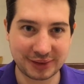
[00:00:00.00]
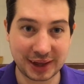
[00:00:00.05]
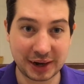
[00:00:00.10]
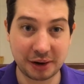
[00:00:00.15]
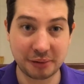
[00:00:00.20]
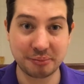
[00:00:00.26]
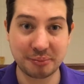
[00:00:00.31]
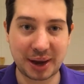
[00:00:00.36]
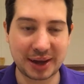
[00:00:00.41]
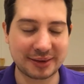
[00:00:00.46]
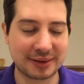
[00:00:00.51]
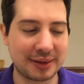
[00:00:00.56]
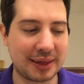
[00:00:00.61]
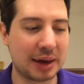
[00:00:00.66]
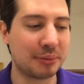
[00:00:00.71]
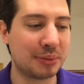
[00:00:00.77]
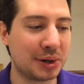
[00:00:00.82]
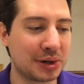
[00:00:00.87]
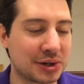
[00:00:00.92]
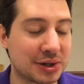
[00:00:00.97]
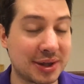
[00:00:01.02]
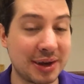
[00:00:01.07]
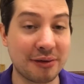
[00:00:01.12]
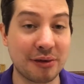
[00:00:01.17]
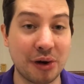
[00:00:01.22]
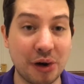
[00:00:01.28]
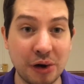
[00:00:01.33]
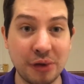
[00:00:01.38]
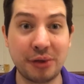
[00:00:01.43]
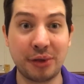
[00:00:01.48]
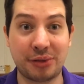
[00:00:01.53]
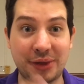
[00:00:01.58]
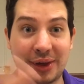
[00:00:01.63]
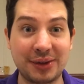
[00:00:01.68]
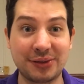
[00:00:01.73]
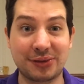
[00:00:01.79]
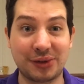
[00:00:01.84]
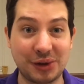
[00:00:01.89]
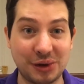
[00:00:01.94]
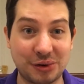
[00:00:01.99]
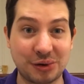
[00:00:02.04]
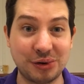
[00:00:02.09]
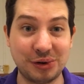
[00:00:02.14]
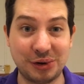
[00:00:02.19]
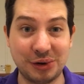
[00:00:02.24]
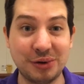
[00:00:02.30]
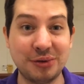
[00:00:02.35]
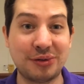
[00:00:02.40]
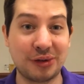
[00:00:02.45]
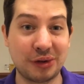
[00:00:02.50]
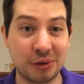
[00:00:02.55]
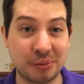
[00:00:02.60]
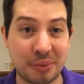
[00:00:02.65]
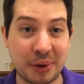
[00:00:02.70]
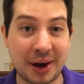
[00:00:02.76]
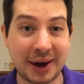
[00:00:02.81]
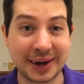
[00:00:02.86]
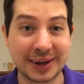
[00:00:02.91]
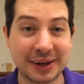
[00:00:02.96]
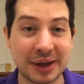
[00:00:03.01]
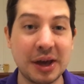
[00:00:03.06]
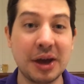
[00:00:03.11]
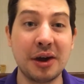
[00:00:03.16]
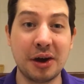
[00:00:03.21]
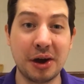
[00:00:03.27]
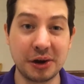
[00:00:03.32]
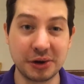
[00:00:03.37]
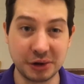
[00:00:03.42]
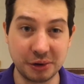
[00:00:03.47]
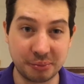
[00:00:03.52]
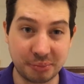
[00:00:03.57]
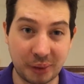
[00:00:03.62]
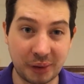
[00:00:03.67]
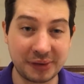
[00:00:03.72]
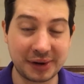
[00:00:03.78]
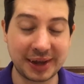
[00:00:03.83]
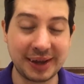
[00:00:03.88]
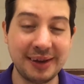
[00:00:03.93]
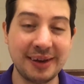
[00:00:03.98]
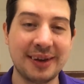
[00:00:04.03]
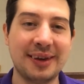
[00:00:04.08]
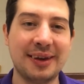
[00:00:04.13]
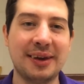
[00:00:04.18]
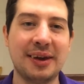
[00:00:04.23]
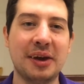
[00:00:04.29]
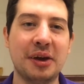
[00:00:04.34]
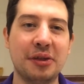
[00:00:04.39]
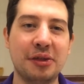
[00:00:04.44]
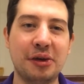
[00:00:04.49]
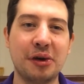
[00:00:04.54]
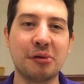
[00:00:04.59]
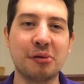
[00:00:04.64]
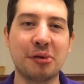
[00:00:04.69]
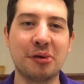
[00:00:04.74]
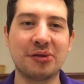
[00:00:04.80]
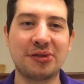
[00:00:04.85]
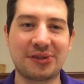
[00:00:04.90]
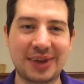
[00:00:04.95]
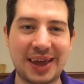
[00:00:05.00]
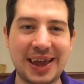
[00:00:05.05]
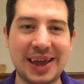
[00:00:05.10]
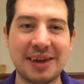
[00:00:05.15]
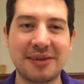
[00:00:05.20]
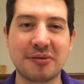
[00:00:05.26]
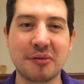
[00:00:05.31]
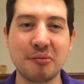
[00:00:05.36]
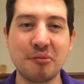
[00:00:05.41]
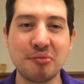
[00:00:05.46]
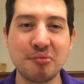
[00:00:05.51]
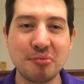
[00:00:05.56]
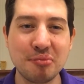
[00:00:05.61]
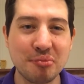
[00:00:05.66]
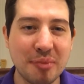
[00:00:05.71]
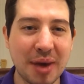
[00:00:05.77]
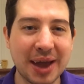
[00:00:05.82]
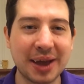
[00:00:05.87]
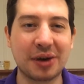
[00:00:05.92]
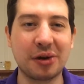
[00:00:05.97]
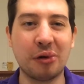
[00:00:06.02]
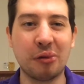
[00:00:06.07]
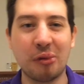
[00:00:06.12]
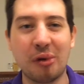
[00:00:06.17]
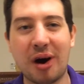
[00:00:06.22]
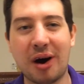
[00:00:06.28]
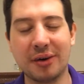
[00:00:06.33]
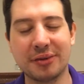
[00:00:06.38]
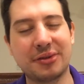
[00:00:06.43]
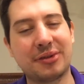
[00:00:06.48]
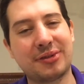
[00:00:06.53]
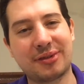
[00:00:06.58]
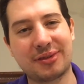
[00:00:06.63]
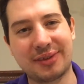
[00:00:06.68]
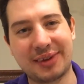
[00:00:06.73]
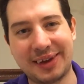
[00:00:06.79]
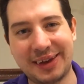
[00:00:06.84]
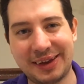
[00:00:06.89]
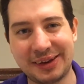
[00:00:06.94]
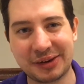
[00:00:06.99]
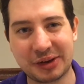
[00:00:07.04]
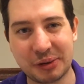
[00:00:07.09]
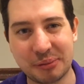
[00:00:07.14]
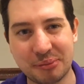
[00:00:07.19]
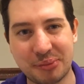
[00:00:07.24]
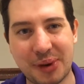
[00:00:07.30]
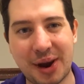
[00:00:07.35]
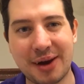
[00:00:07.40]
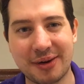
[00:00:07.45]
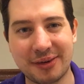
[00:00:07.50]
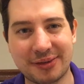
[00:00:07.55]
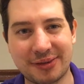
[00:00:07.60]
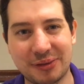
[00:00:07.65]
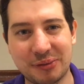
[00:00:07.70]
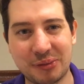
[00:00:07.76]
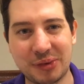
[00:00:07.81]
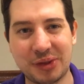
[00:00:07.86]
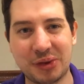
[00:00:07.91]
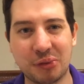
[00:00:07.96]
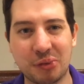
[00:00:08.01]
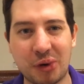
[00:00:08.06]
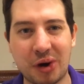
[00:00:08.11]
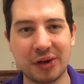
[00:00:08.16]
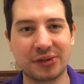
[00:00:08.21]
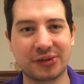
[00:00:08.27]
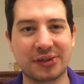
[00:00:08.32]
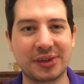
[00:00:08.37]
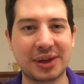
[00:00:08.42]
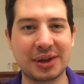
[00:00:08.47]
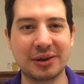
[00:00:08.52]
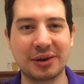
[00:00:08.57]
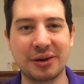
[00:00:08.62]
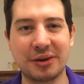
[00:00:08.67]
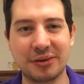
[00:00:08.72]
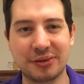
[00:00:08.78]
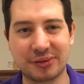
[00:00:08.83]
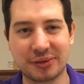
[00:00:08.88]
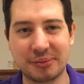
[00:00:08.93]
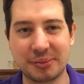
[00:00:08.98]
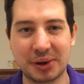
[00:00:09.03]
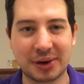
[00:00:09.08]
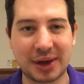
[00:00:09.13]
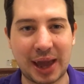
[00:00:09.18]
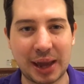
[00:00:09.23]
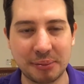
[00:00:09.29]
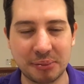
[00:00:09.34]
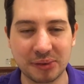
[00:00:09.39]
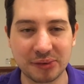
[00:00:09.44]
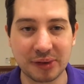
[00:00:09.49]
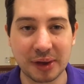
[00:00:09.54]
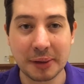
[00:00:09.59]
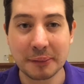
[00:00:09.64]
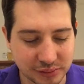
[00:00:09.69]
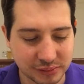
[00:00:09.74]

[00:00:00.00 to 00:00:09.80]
They don't matter that much. There are other things that you can do to your bike and your body that will save megawatts in comparison with the watts that you lose from your cables.